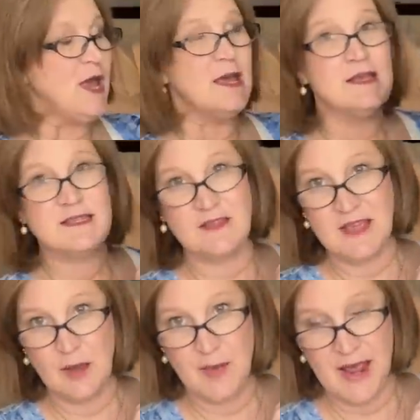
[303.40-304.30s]
is
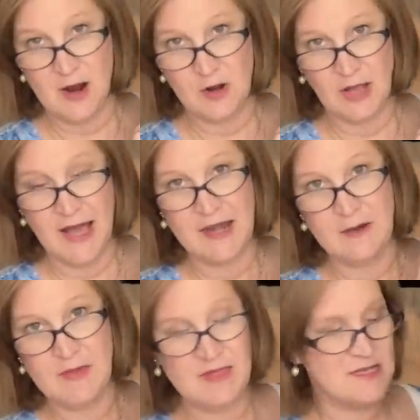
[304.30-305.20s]
the apparel
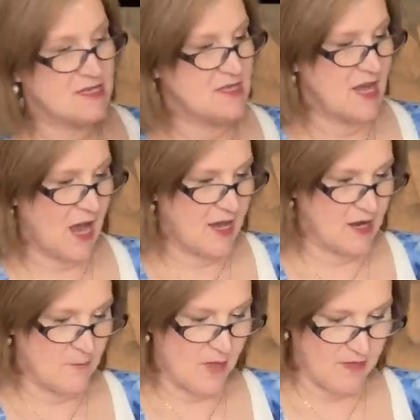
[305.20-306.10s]
item. This is the
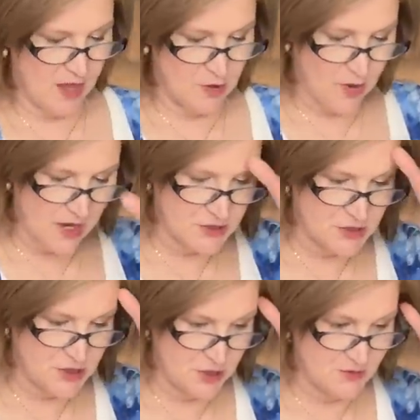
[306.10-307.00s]
item that you got to
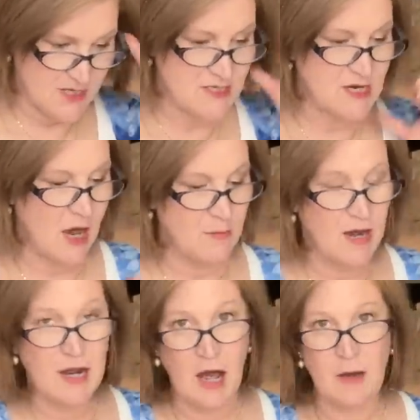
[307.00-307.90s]
choose this time and
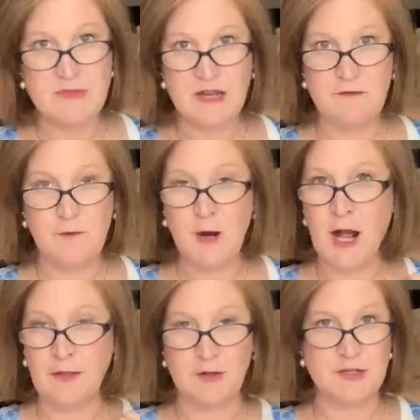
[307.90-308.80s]
it comes in four
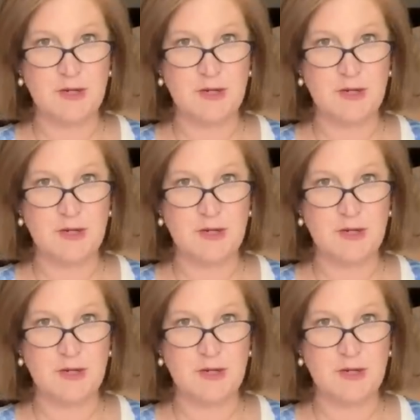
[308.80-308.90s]
colors.